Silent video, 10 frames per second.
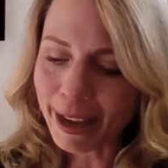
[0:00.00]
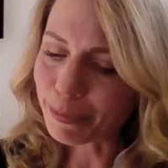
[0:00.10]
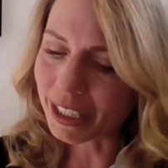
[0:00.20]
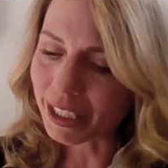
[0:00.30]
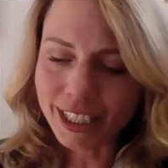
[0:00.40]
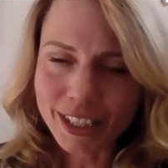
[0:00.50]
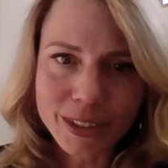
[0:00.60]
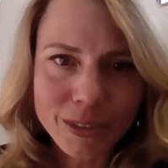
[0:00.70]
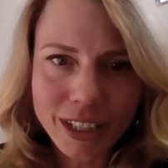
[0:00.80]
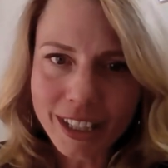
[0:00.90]
Pretty
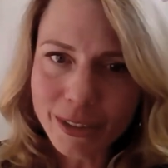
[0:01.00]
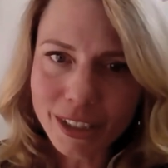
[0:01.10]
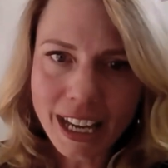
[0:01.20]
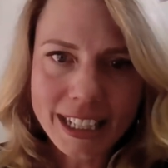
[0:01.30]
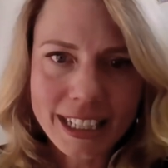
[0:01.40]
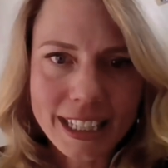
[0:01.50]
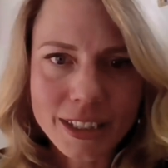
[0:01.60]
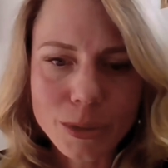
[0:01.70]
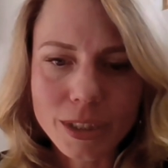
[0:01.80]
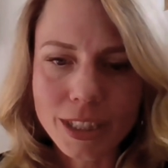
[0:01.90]
soon, you know, you got a kid
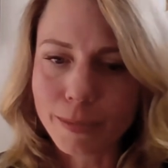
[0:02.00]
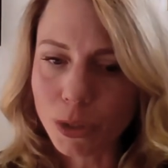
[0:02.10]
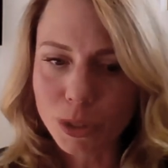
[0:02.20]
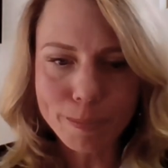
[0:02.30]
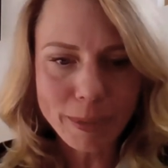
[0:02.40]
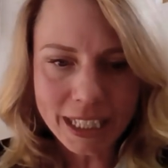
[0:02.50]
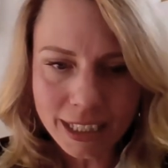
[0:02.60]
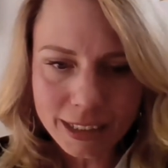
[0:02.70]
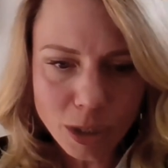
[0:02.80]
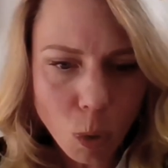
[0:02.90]
who's
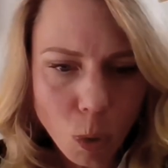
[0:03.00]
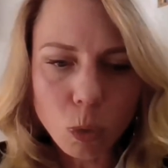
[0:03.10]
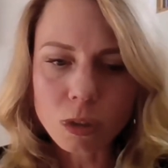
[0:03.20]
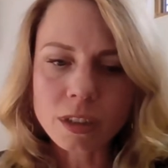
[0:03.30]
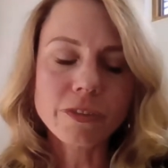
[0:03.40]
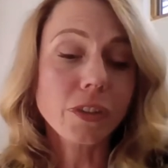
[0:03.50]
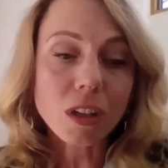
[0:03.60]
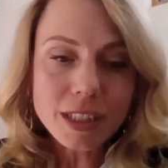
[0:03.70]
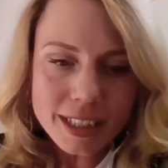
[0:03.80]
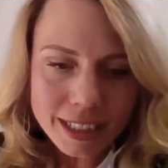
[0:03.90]
being told
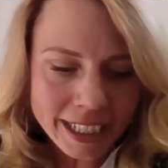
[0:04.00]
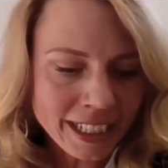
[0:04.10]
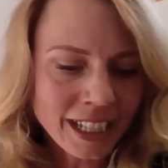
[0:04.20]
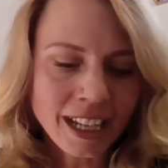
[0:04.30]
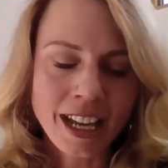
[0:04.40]
falsely